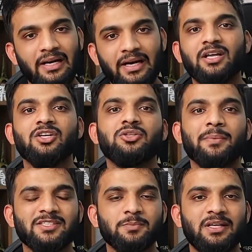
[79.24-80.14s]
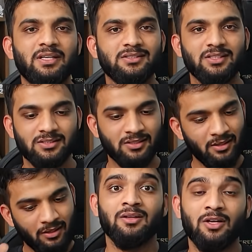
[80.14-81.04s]
internship experiences.
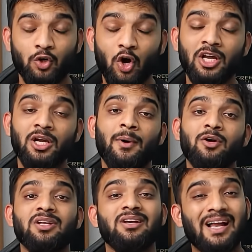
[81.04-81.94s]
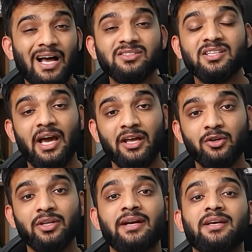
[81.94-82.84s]
Now, talking about the last
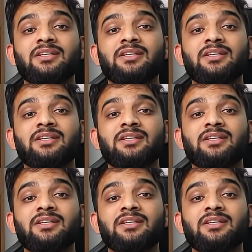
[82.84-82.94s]
scenario, that